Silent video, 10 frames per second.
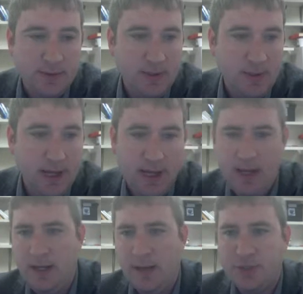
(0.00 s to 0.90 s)

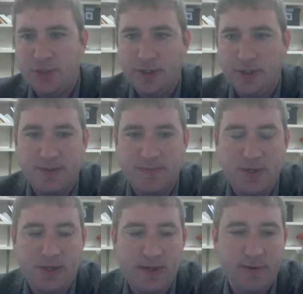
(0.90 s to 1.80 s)
And I'm sure you could do something
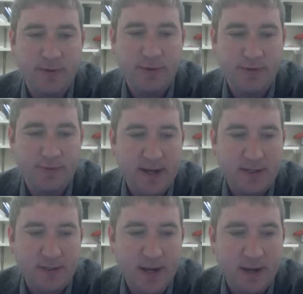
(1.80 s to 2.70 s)
clever. You could
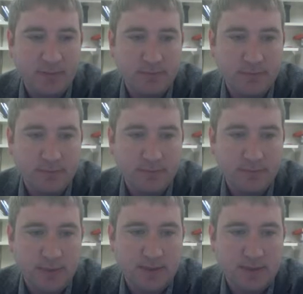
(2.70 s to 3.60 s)
factor out,
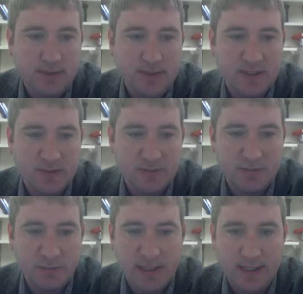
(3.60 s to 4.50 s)
this is
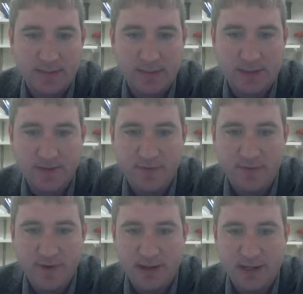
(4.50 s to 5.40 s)
what I'd expect for the
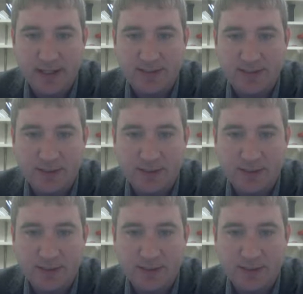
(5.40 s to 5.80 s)
final answer.